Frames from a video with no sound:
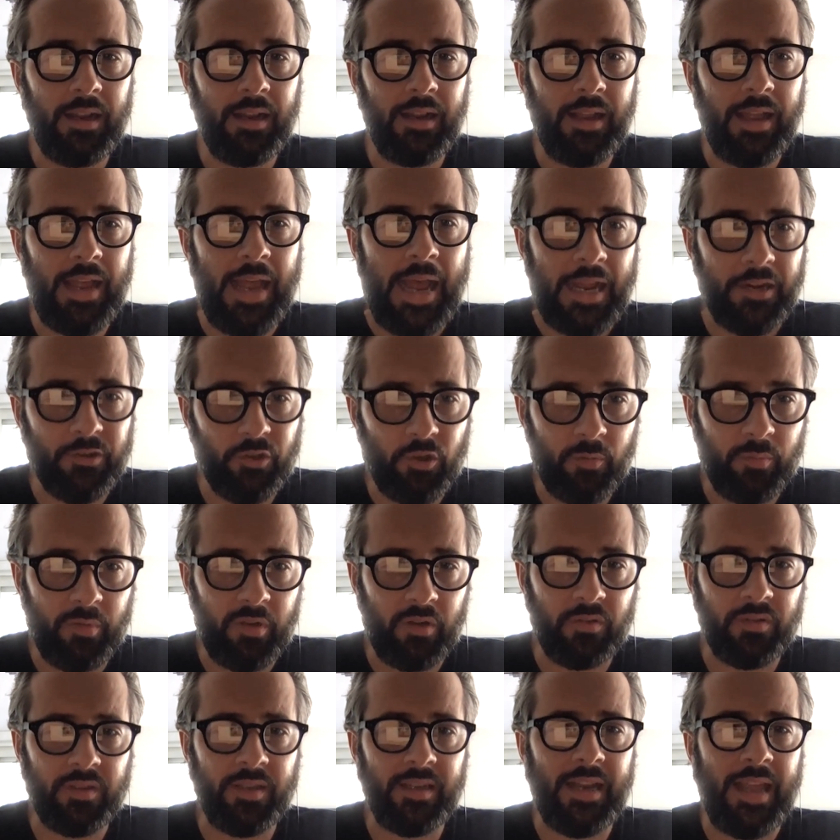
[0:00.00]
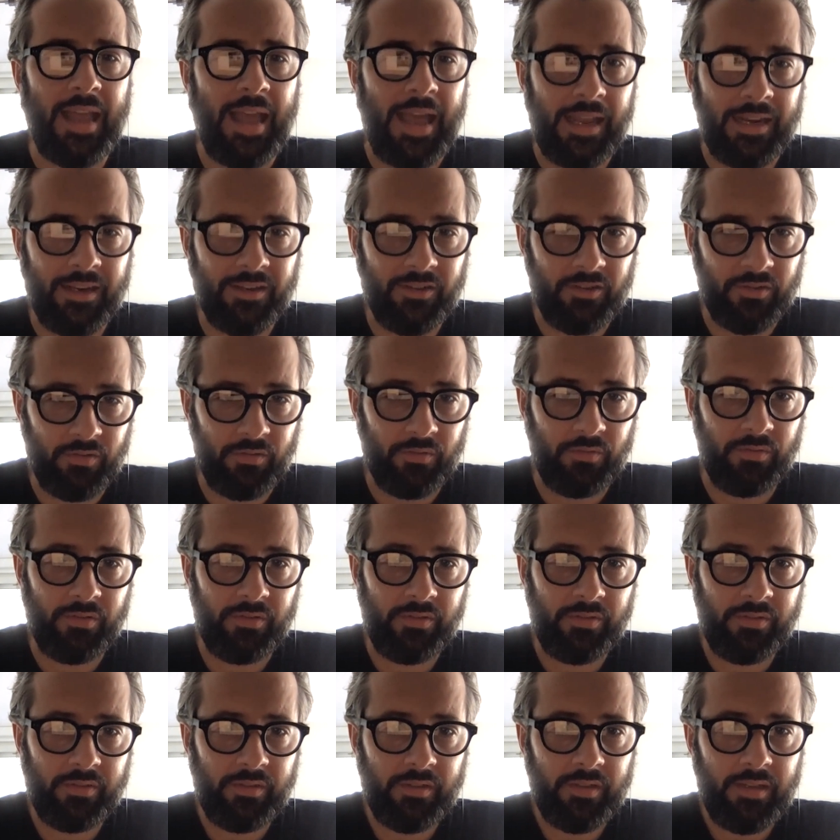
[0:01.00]
attributes and
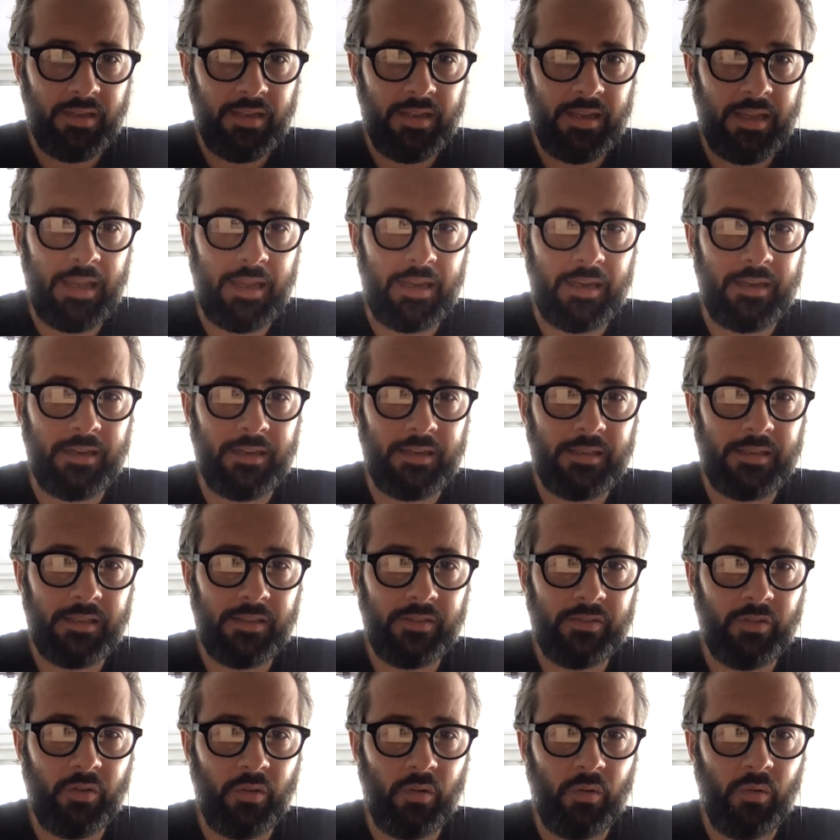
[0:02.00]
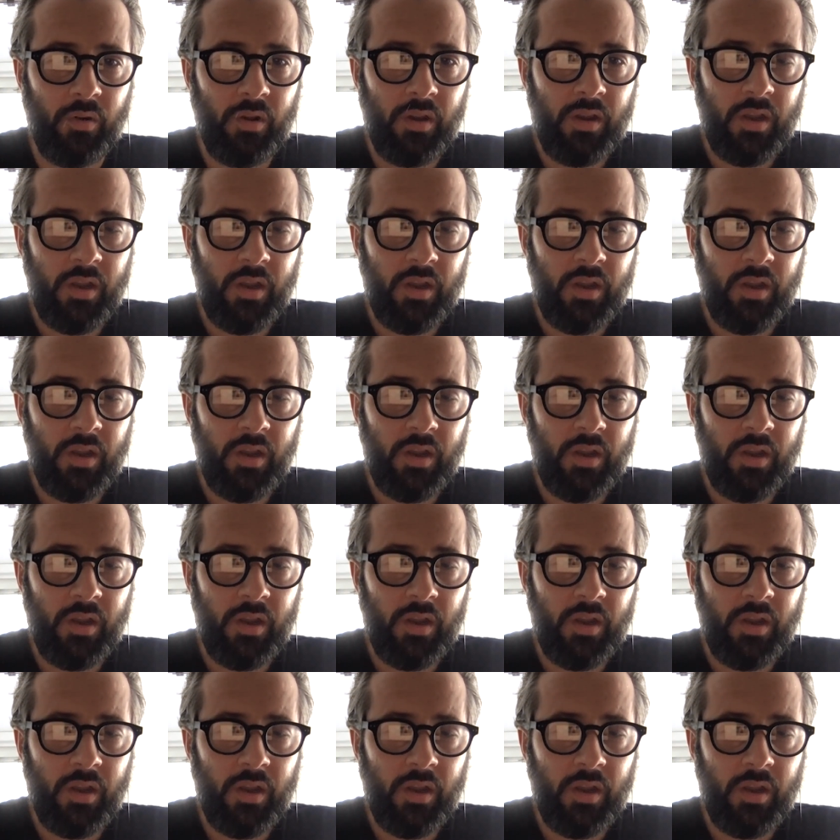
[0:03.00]
attitudes. And so,